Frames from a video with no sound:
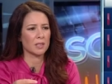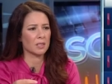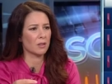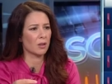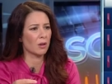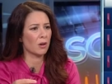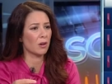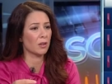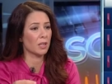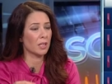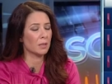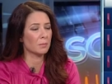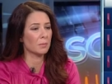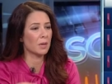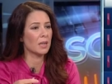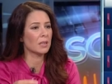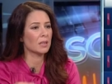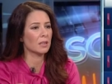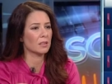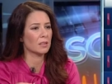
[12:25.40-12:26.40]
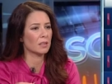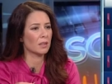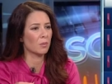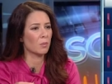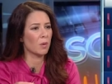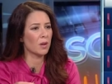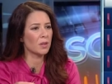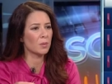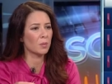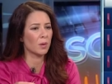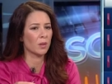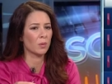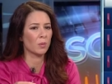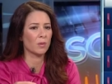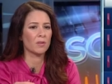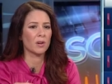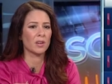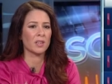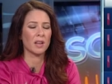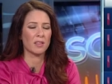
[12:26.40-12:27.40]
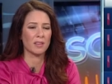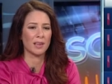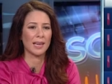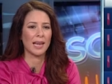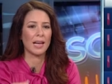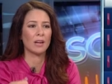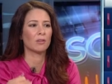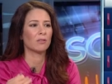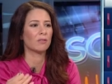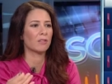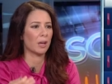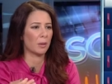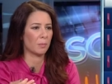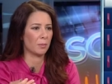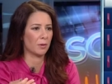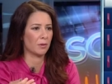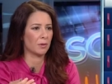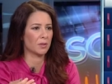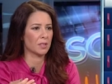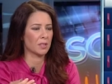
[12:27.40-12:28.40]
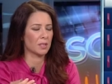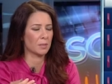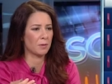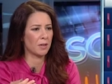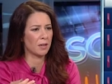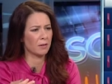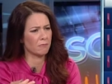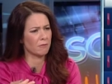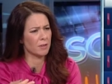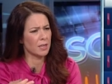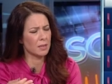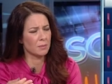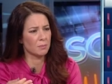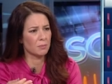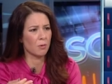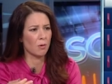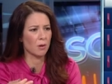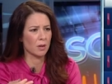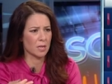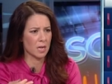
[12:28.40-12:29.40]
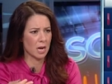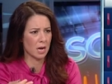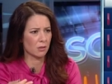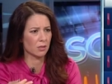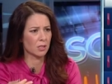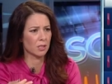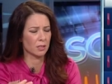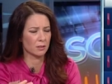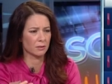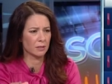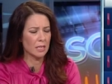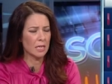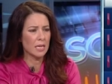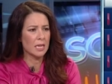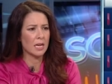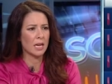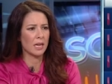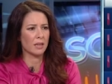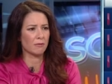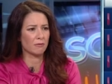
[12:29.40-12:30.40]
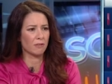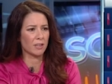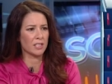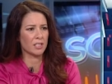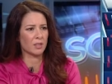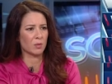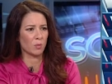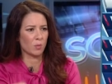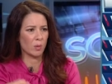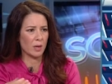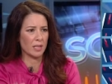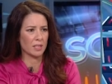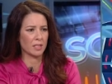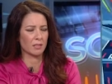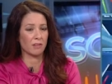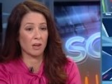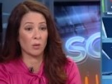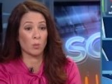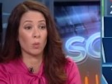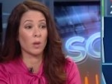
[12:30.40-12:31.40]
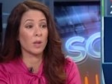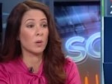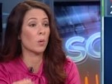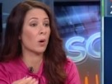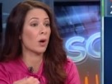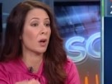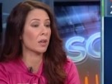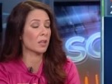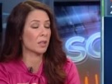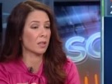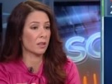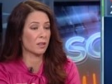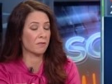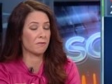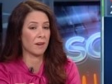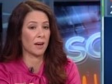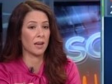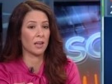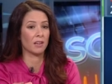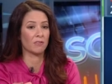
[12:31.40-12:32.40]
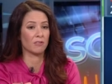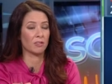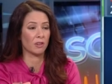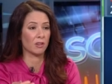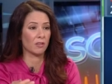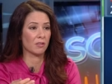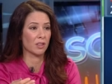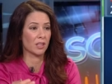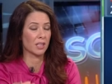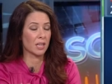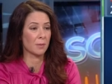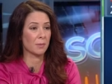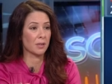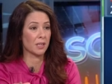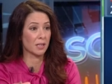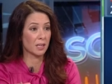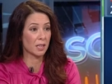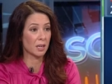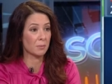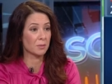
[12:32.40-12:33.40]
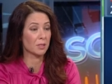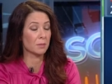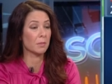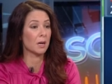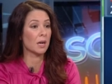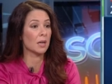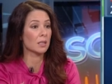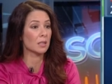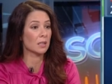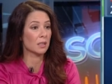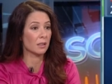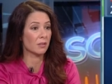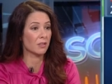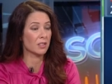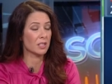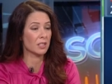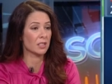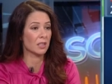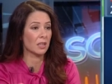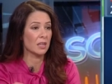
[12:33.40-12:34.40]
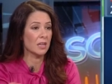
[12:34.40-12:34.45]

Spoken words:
in the herding in markets, and I wonder whether we've got another layer of that, because it's been a really important narrative in recent weeks around WeWork and the failure of the company to come to market, and this is